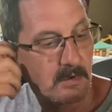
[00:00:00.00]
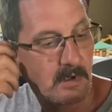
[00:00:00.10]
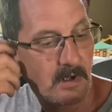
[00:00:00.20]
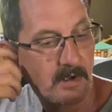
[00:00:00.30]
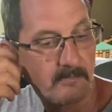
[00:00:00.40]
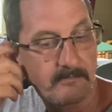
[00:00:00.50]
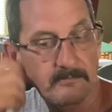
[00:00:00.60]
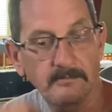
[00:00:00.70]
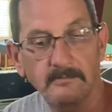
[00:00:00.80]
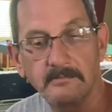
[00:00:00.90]
Um,
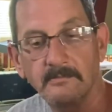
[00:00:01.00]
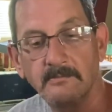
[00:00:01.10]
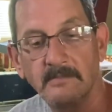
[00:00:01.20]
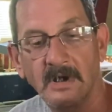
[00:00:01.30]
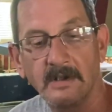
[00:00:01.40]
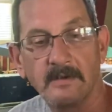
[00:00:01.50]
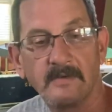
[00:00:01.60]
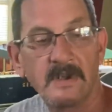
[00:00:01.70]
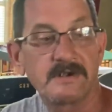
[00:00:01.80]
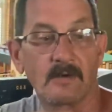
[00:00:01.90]
but
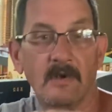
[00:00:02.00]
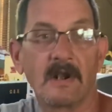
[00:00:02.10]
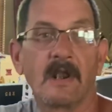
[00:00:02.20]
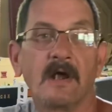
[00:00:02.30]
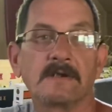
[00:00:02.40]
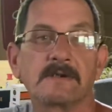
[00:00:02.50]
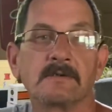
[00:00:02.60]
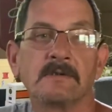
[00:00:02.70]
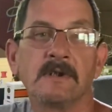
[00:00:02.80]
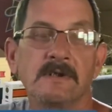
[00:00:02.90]
these are really nice.
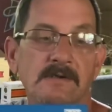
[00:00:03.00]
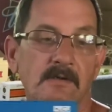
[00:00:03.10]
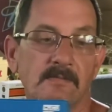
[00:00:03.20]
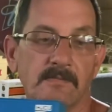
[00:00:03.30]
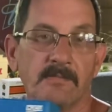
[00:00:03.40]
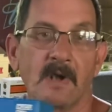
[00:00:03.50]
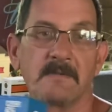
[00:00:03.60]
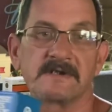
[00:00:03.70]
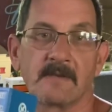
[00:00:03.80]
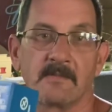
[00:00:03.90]
These are
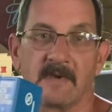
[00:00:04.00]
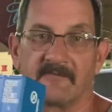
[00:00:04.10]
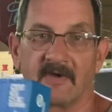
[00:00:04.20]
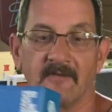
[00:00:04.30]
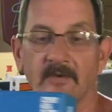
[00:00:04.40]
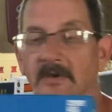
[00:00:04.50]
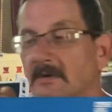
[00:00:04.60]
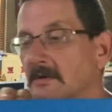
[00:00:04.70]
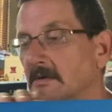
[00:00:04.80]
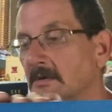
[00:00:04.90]
probably some of my favorite.
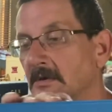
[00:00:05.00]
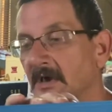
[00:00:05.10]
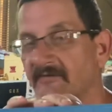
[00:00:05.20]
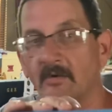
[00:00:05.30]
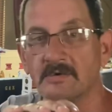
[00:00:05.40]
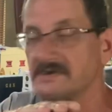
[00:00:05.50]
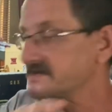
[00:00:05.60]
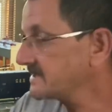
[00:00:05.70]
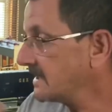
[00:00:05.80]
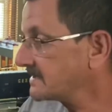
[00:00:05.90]
Of course, the
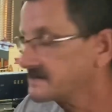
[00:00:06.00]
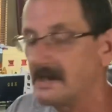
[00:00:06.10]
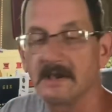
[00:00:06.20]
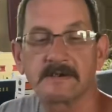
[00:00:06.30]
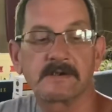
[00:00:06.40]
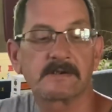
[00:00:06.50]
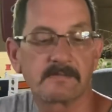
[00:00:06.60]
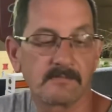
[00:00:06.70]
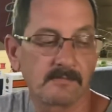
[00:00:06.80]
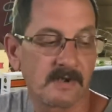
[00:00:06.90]
CSX
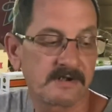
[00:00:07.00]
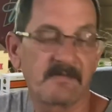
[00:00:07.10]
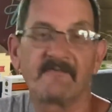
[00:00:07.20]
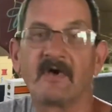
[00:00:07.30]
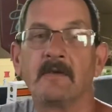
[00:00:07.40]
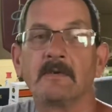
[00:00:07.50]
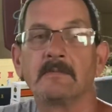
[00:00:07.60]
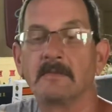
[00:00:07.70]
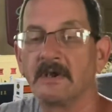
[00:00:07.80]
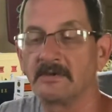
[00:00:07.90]
is, is my favorite
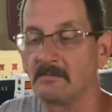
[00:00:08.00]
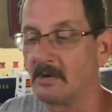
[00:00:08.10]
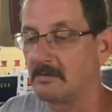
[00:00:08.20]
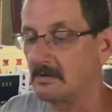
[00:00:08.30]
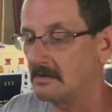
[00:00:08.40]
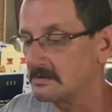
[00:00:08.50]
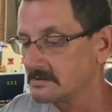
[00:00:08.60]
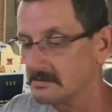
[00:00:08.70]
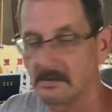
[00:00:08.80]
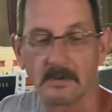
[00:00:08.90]
intermodal cars.
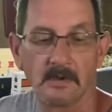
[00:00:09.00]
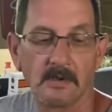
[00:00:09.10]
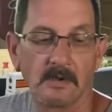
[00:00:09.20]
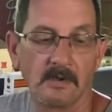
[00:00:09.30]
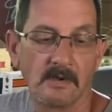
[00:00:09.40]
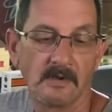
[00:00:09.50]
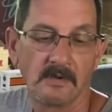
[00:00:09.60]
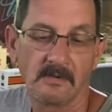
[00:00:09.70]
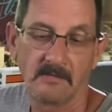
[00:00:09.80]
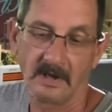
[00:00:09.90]

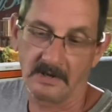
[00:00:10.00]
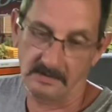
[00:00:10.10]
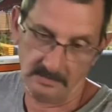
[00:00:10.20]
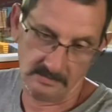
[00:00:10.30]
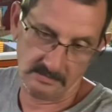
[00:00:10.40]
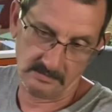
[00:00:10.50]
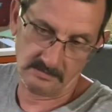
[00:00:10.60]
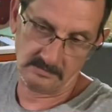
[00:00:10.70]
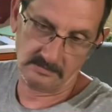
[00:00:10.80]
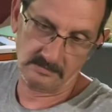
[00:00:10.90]
But
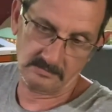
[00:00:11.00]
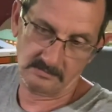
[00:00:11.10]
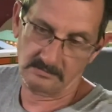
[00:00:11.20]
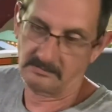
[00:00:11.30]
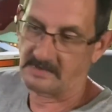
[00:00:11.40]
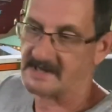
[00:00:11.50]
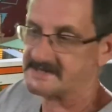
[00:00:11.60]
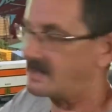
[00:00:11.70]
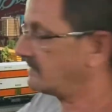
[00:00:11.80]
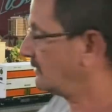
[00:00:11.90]

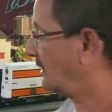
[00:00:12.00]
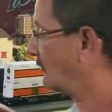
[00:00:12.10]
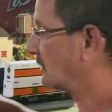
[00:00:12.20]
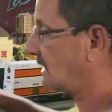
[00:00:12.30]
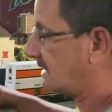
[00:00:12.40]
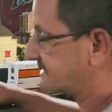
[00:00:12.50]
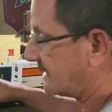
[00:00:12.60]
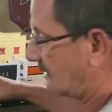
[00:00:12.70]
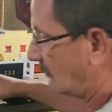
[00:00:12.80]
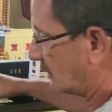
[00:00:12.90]
that's how, you know, I'm working, like I
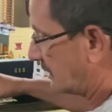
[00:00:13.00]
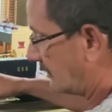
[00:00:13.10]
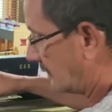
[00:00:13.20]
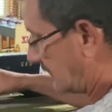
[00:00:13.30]
said, I'm working on